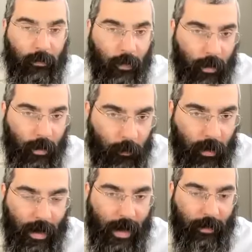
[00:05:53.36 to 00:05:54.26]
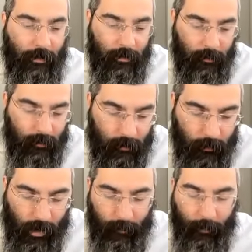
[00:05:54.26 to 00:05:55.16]
we're all one
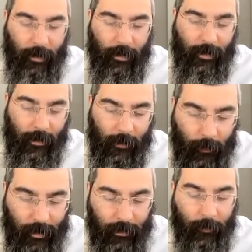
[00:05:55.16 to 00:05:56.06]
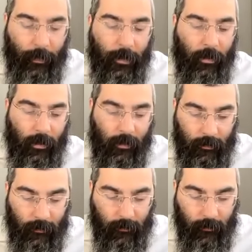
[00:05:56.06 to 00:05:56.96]
pillar, one complete whole.
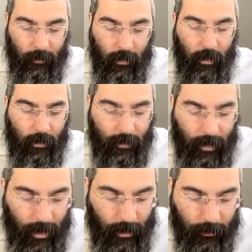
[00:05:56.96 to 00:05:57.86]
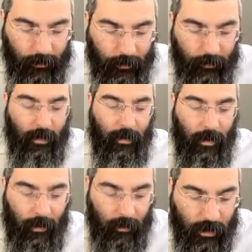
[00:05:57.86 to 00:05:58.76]
The Hainu,
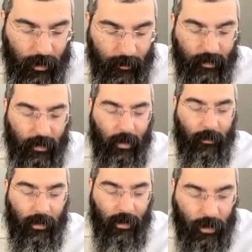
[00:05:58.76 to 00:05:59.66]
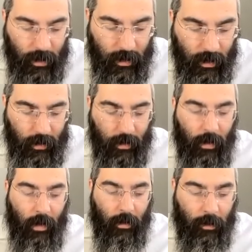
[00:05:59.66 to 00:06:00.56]
meaning neshamas Adam Rishon,
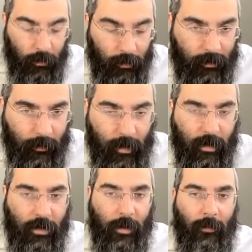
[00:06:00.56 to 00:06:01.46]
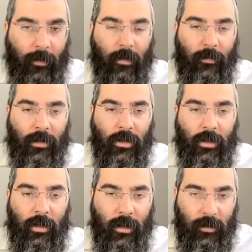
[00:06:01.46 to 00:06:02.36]
he kolusam. Then the neshamas Adam
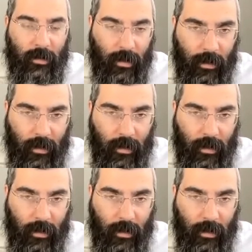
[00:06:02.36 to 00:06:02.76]
Rishon is